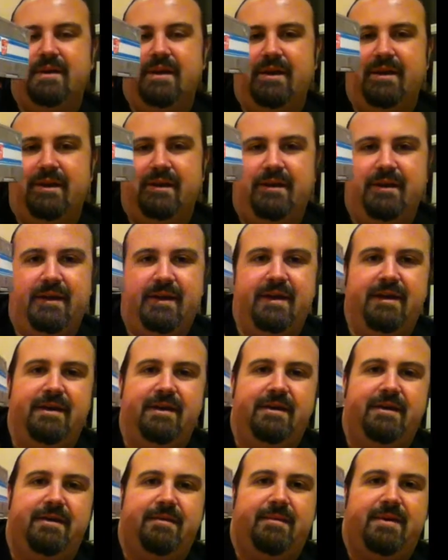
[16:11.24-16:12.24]
Now you can get
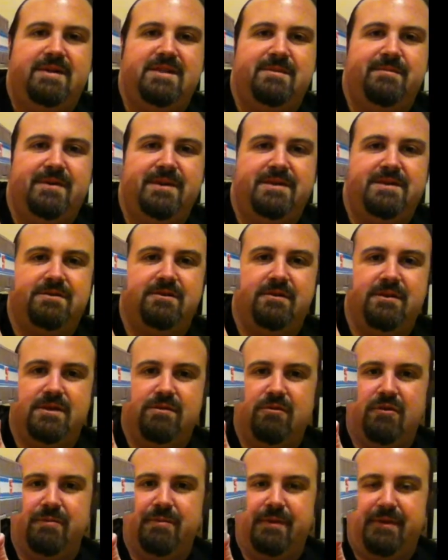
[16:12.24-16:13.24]
a Masterpiece side
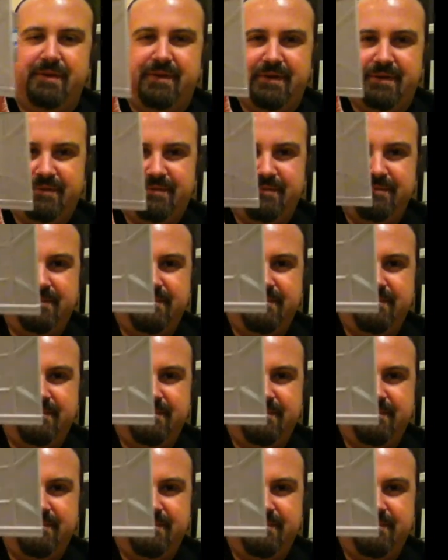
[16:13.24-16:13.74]
swipe in there.